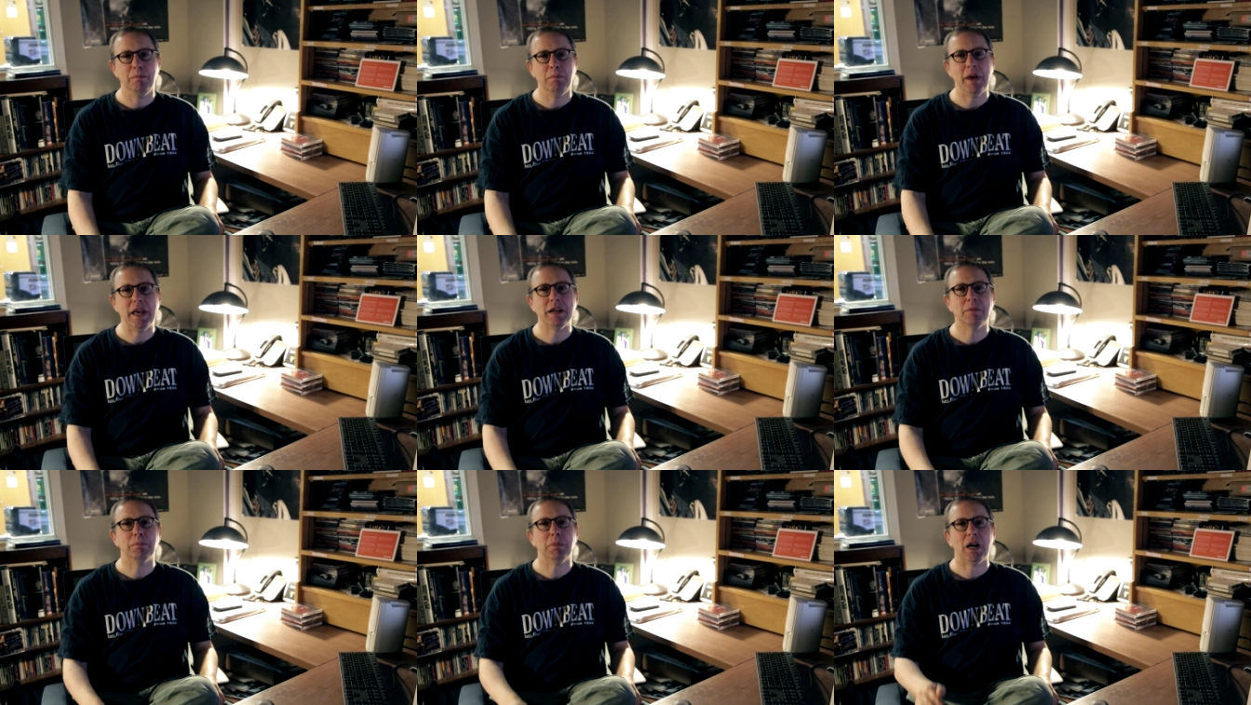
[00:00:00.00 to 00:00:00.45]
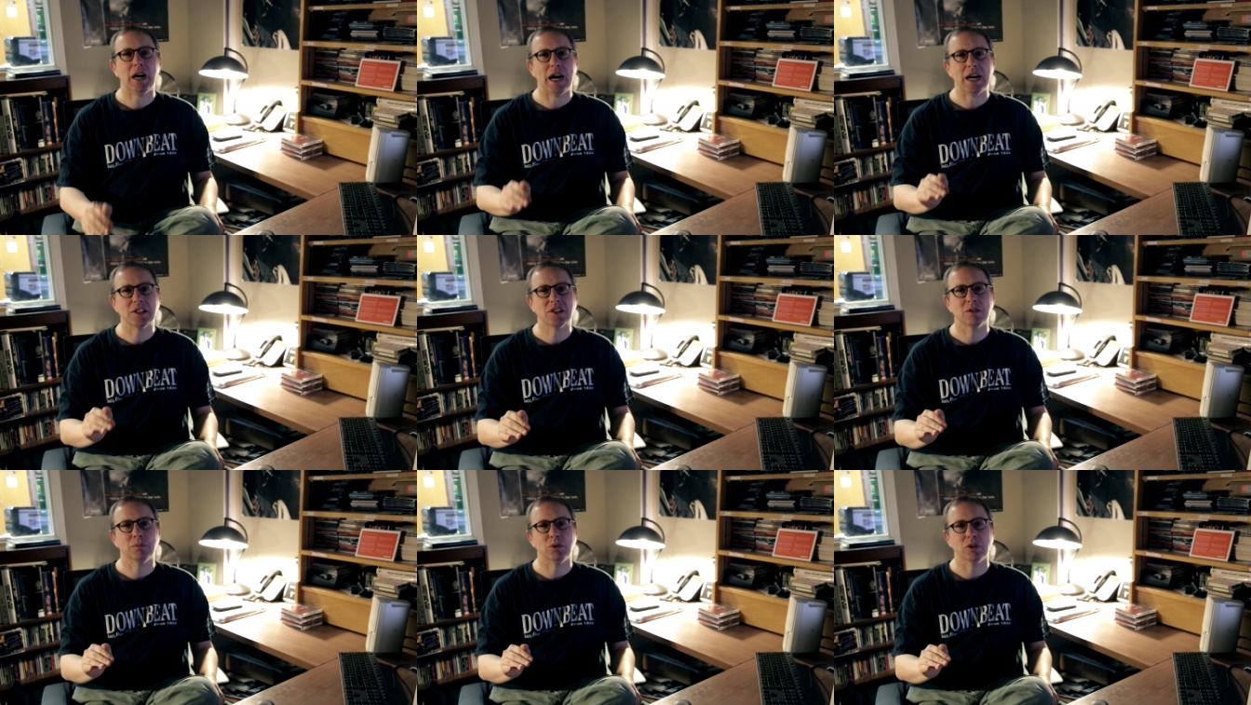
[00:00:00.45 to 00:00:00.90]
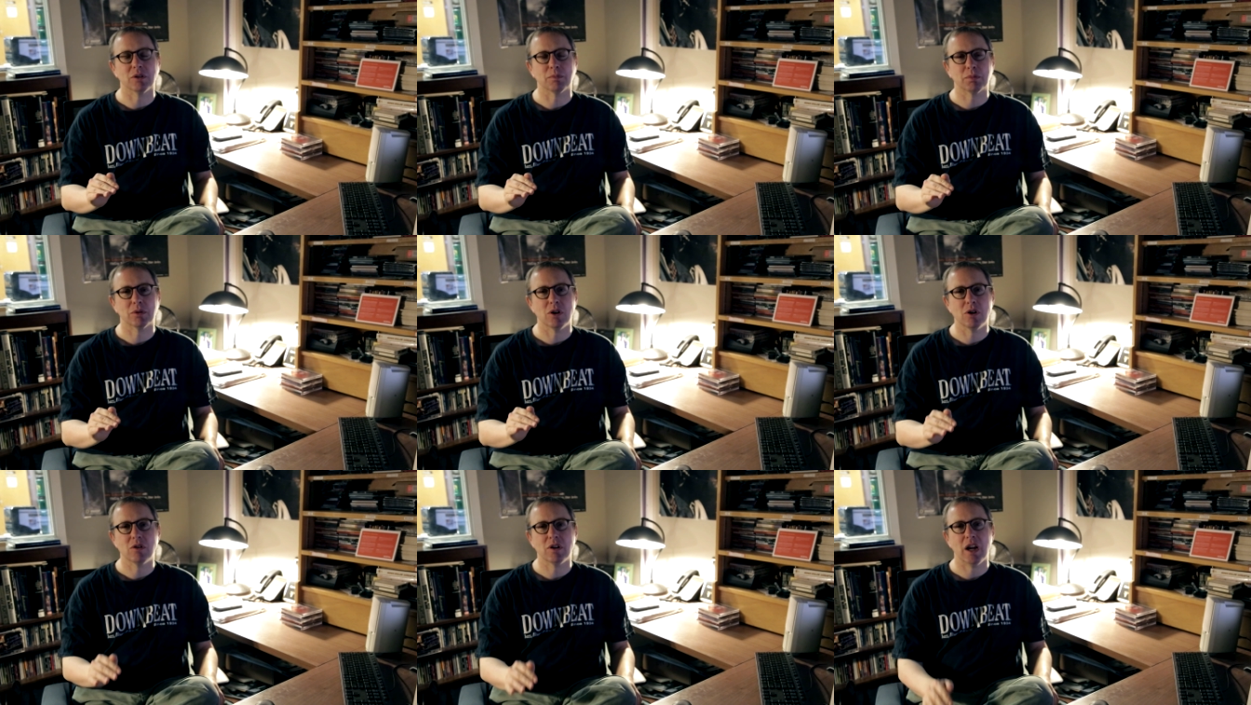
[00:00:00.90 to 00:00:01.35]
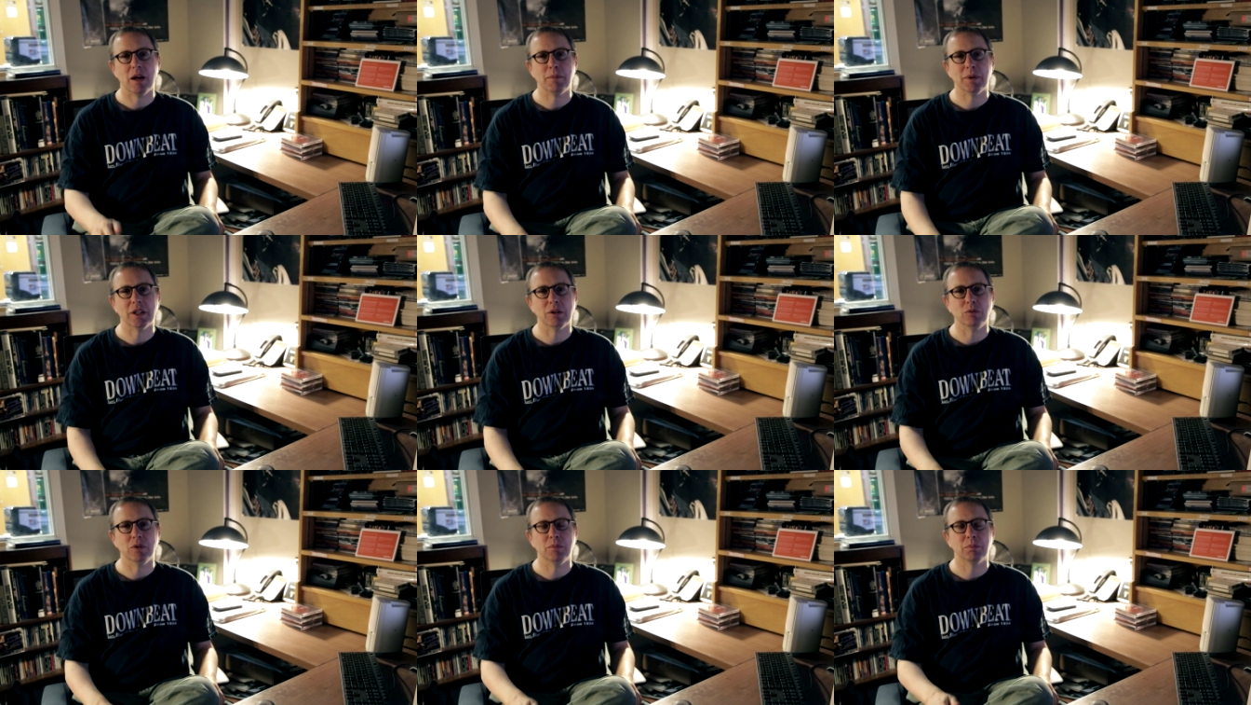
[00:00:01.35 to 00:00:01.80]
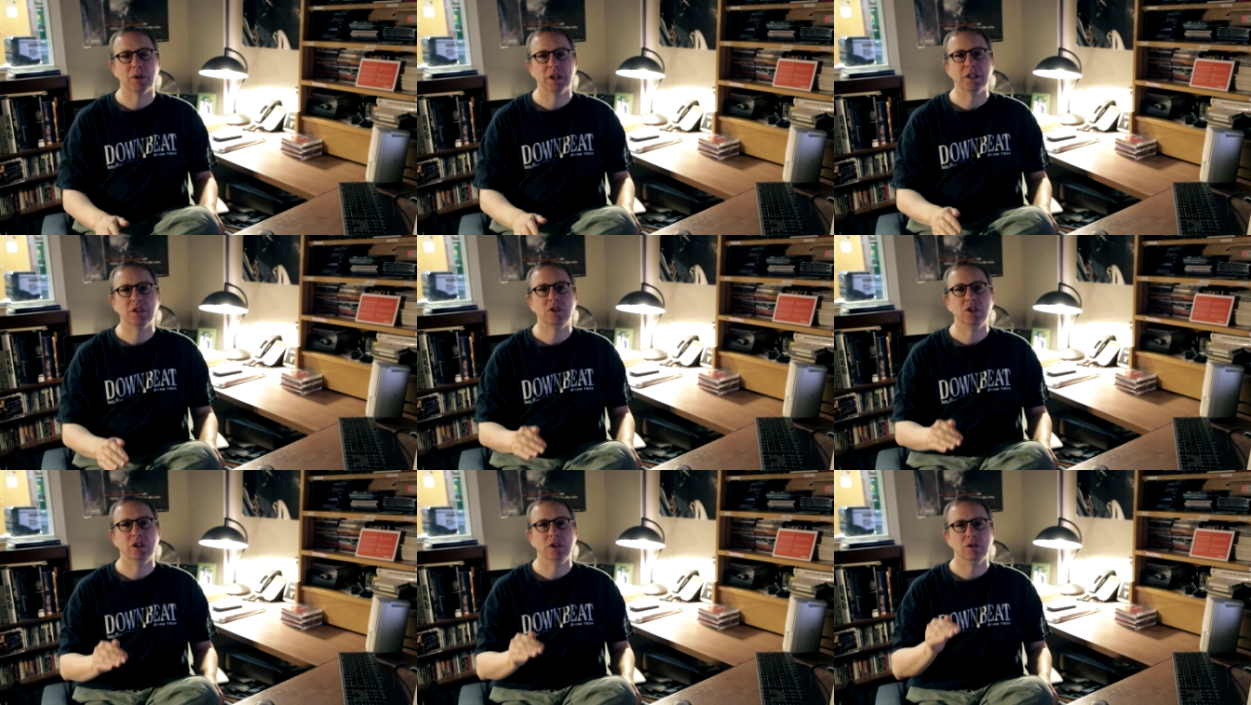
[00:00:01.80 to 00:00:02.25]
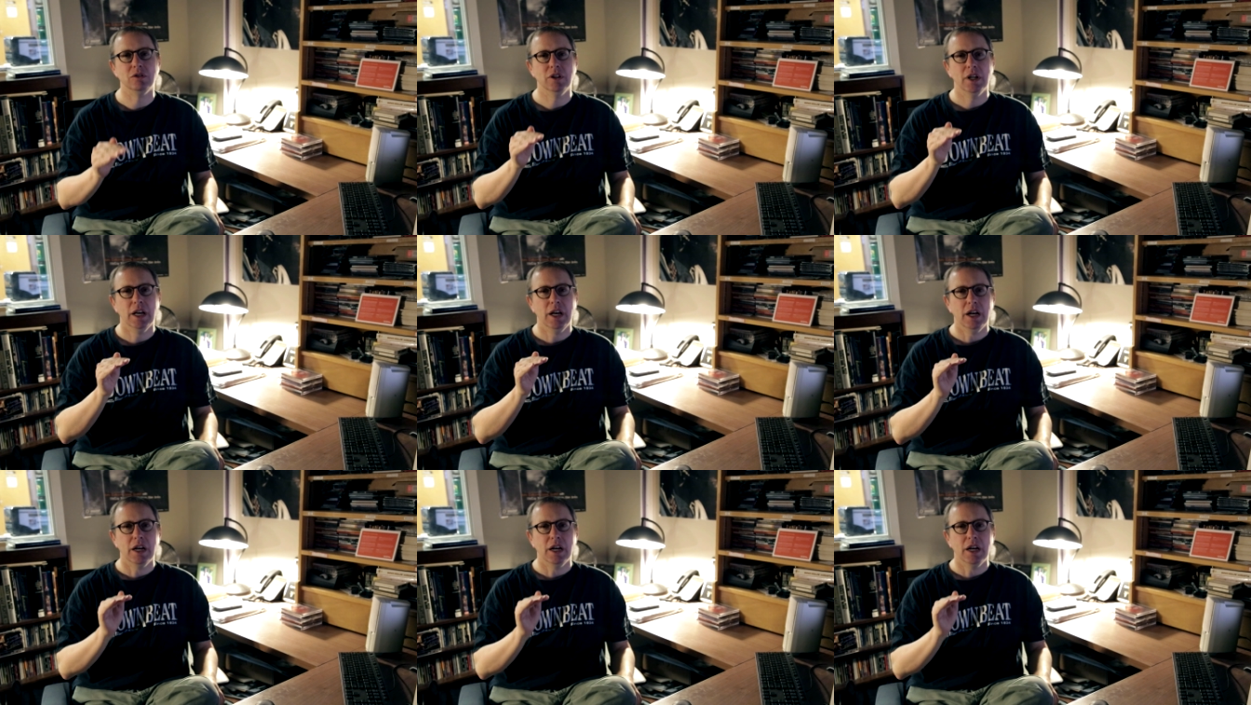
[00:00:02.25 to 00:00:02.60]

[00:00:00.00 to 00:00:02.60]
make possible the programming that we bring to you